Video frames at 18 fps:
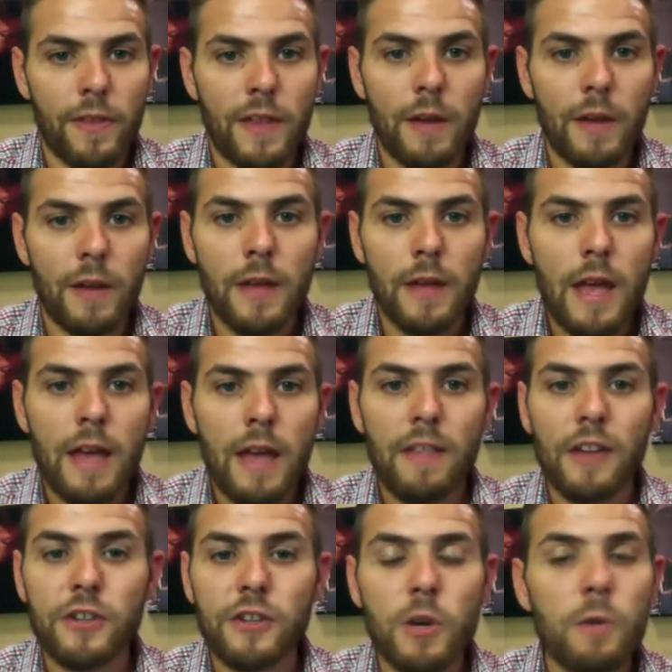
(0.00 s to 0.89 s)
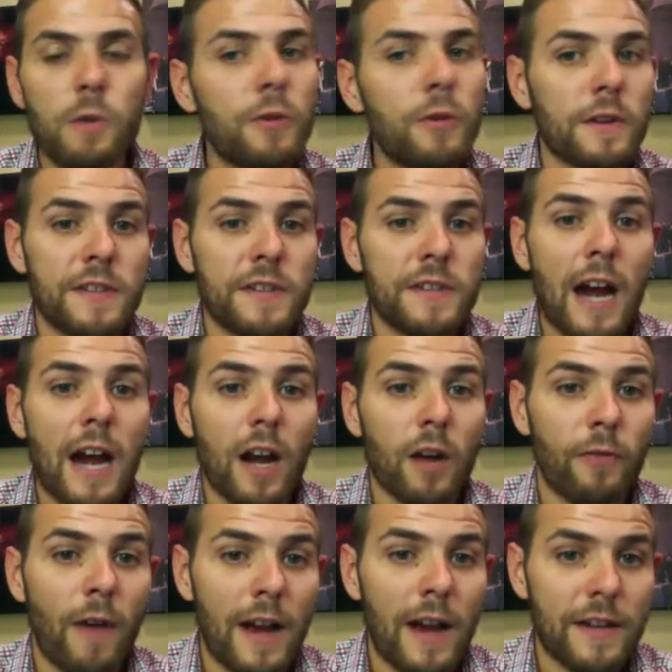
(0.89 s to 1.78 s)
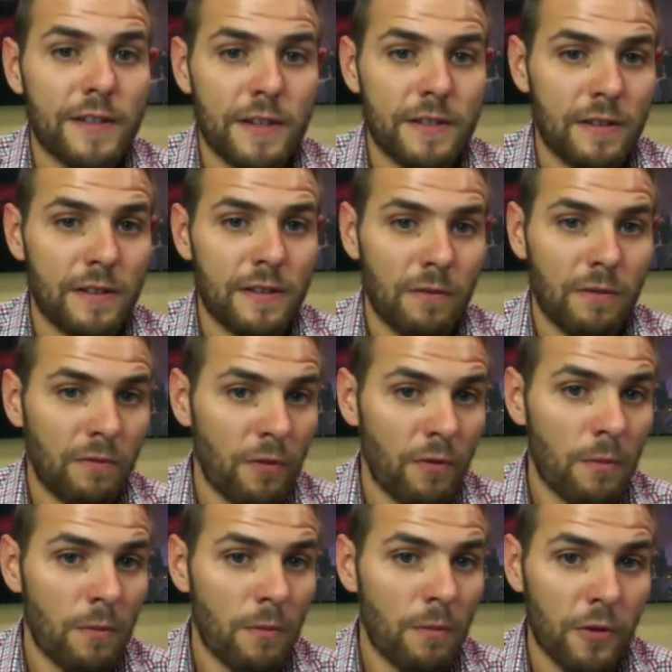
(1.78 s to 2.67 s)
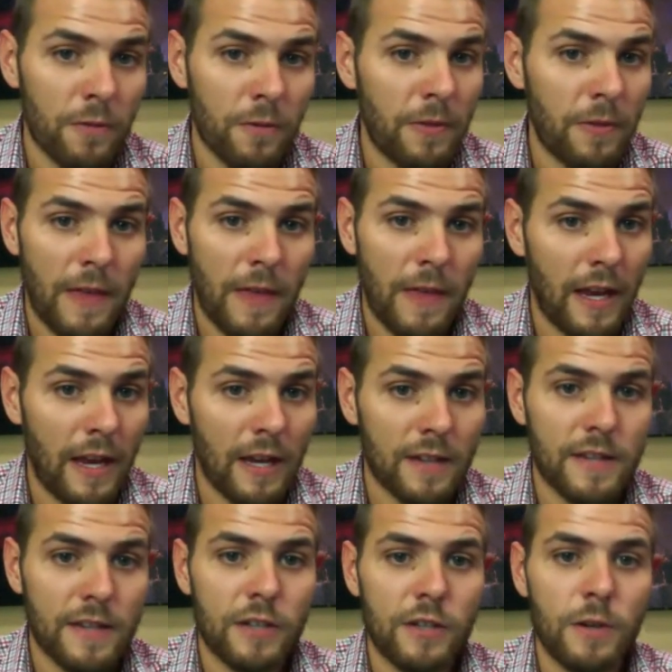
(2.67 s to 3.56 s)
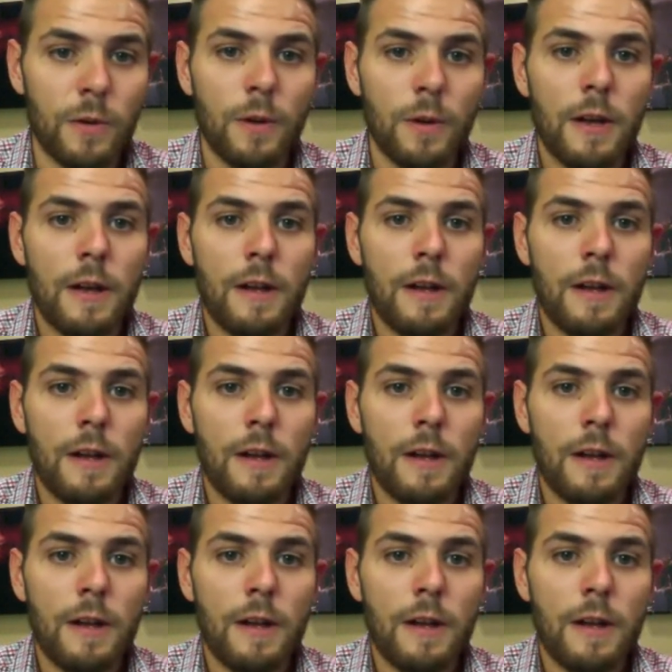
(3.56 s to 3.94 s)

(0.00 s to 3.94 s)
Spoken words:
That you took sacrifices from other things, that you